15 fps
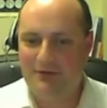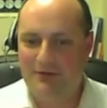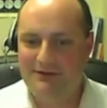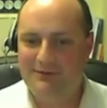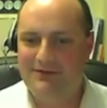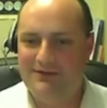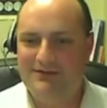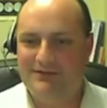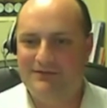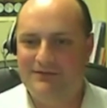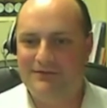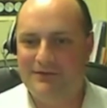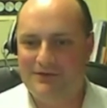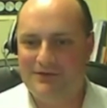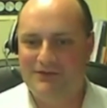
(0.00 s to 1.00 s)
what what is the
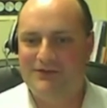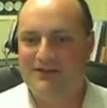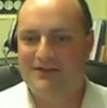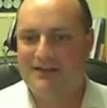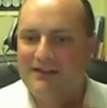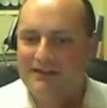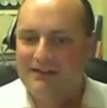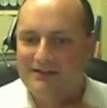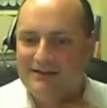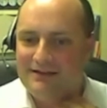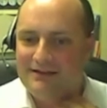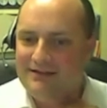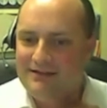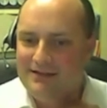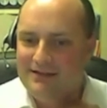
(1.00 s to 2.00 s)
first thing
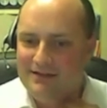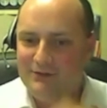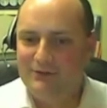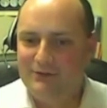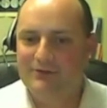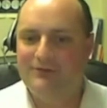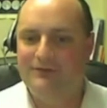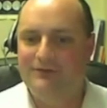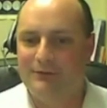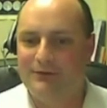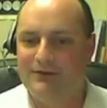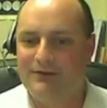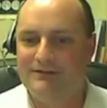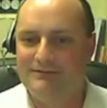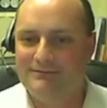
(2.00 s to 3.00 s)
that you look
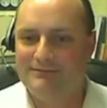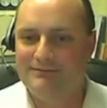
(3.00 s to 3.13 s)
for